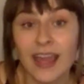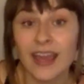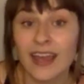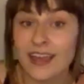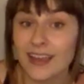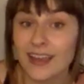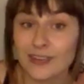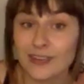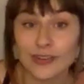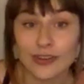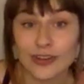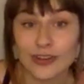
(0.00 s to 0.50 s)

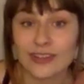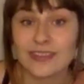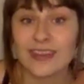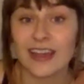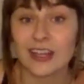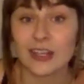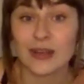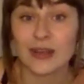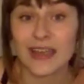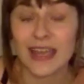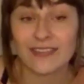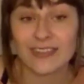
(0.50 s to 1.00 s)
It's good that
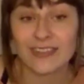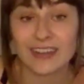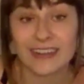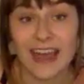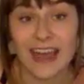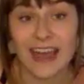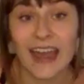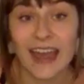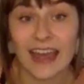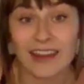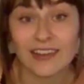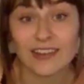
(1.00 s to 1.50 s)
you gave it
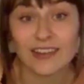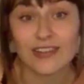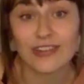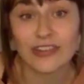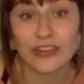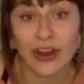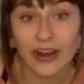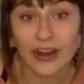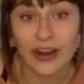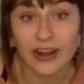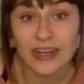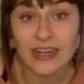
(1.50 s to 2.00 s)
that head
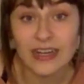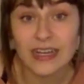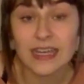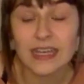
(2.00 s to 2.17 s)
start,